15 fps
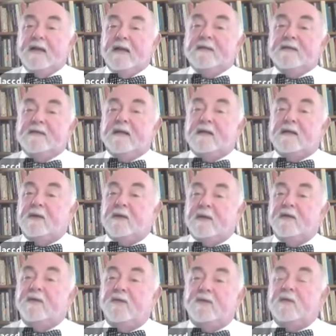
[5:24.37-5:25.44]
is that there
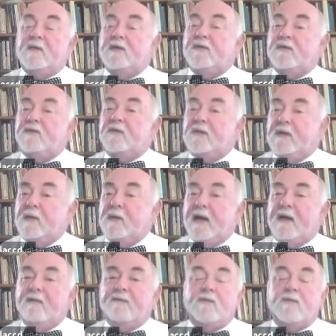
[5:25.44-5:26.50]
is this
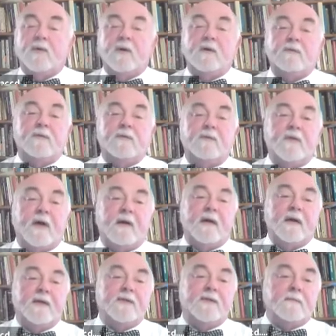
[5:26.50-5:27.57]
leeway for, for
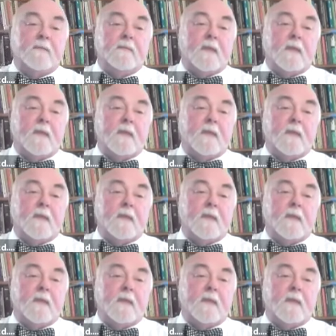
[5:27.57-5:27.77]
variance.